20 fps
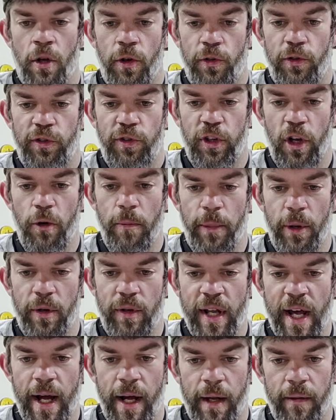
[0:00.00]
super
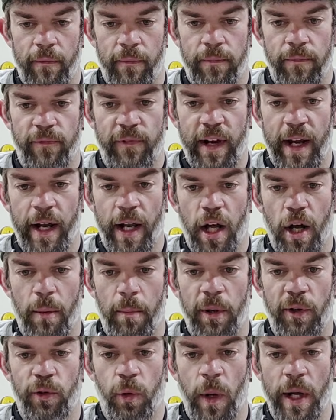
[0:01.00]
tight fit
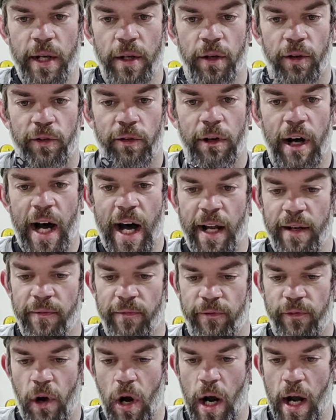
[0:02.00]
up between the slide
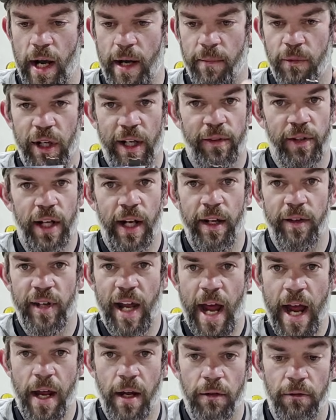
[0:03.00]
and frame. Like I said, it's
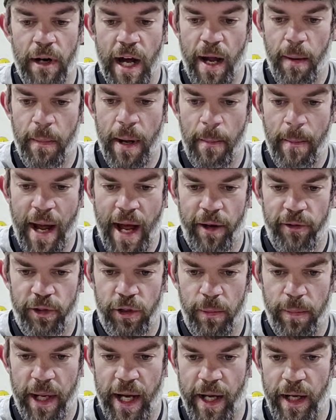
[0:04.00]
hand lapped by
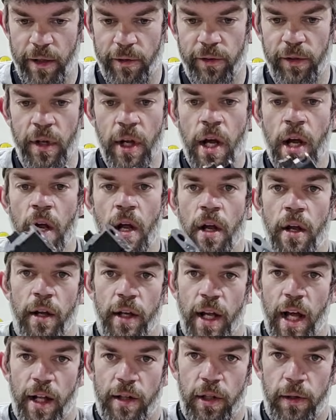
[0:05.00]
Masterpiece.
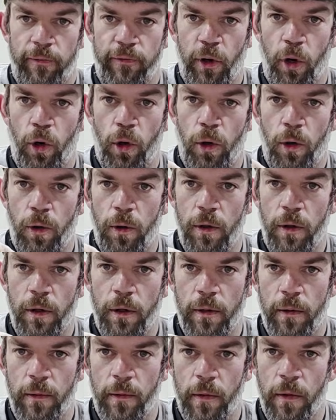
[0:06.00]
Got the
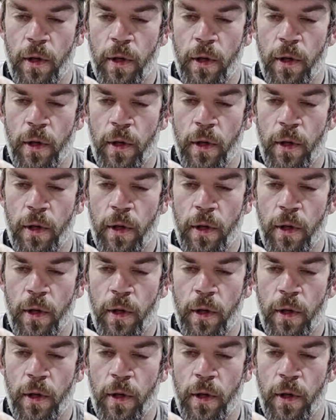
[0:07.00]
full